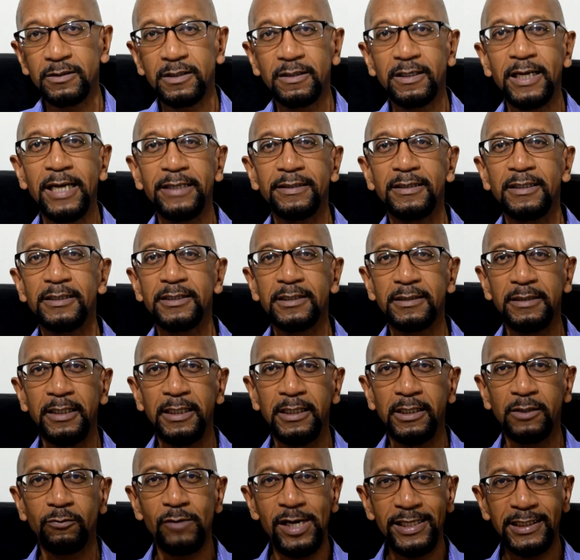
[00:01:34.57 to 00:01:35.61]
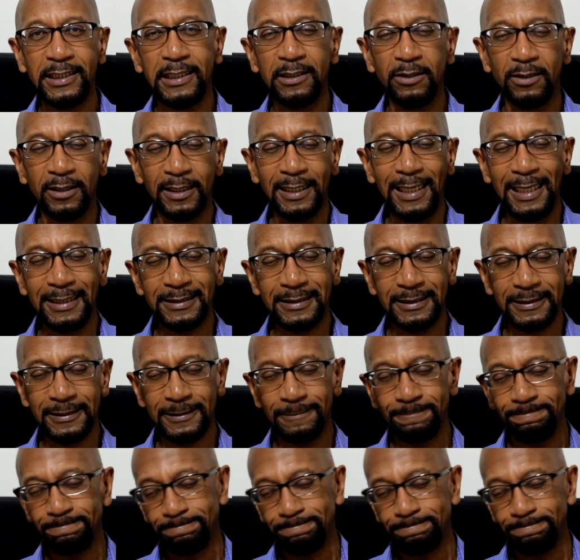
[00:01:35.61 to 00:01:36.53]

to get this, you know, great deal on glasses.